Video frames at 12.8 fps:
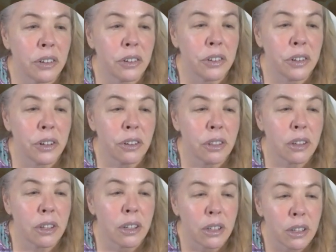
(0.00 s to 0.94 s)
dearth,
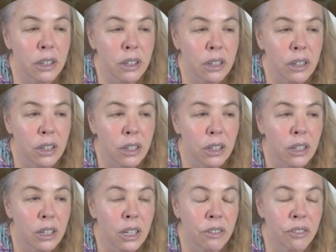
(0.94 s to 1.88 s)

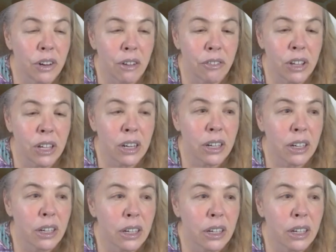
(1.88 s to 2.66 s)
if not feeding.